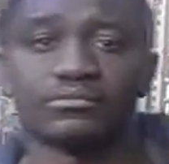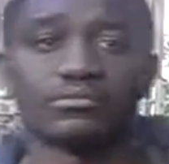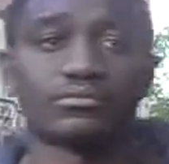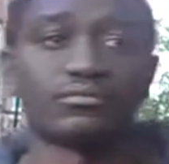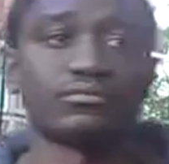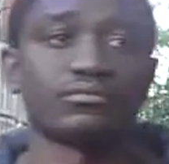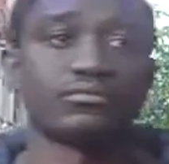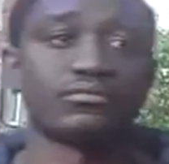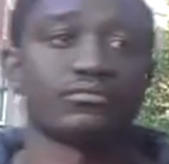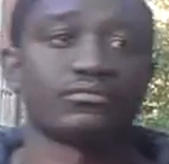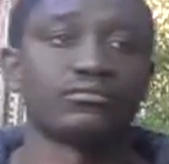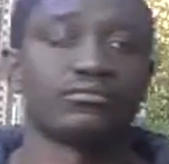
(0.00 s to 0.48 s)

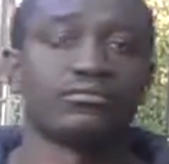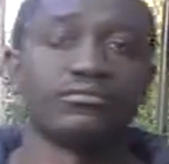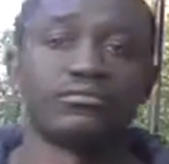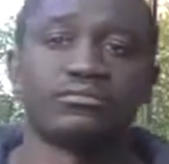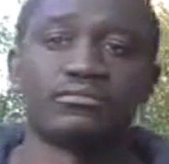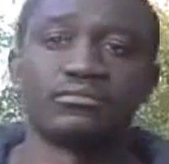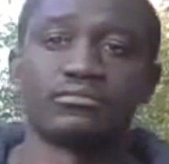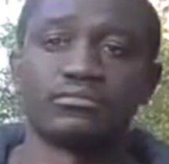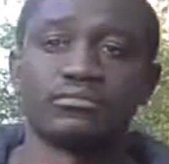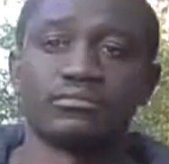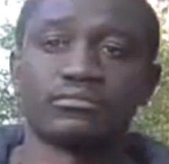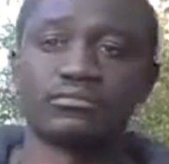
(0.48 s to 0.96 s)

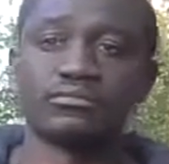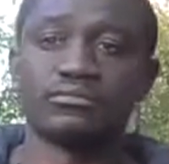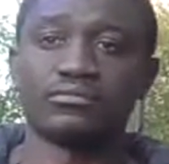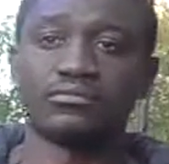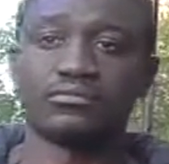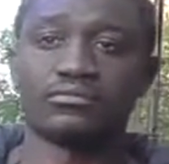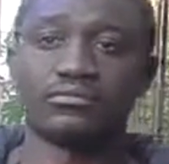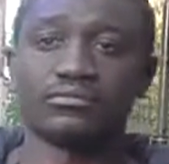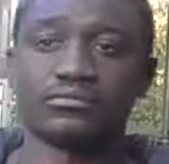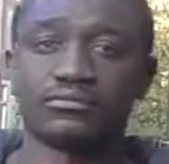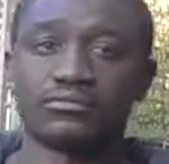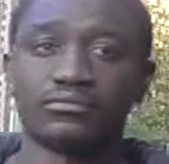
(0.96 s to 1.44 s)

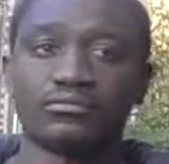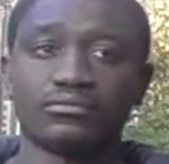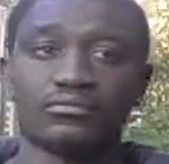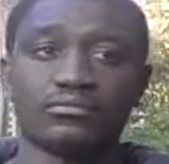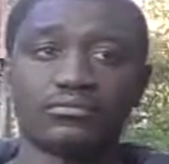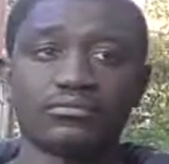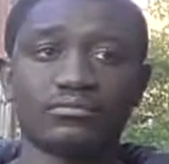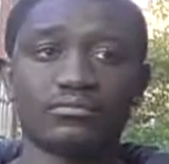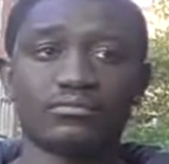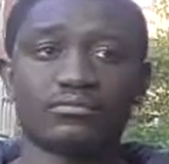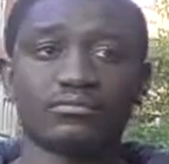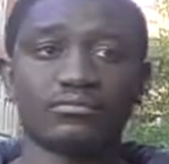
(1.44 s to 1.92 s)

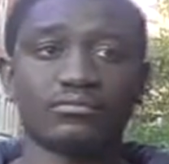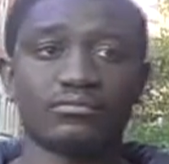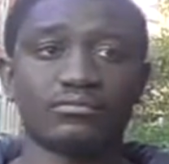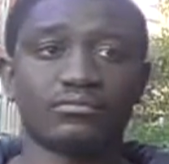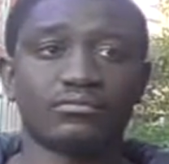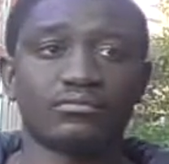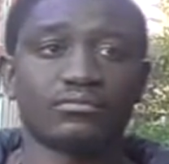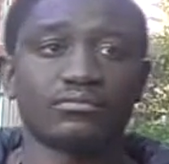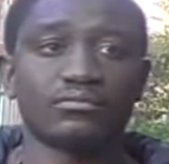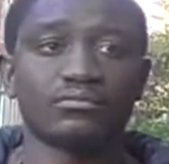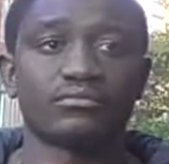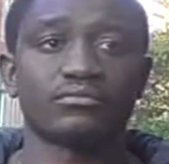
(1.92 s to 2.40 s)

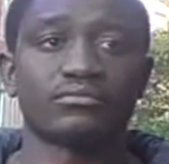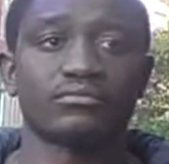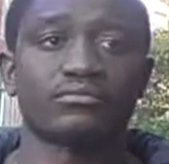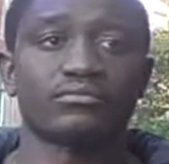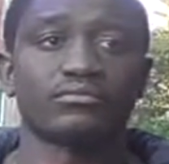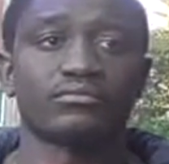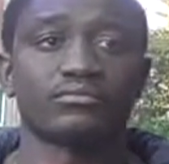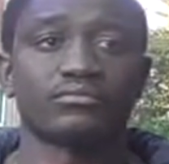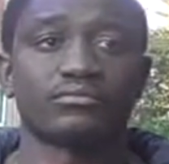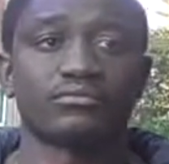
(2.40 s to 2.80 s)
No words are spoken by the person on screen.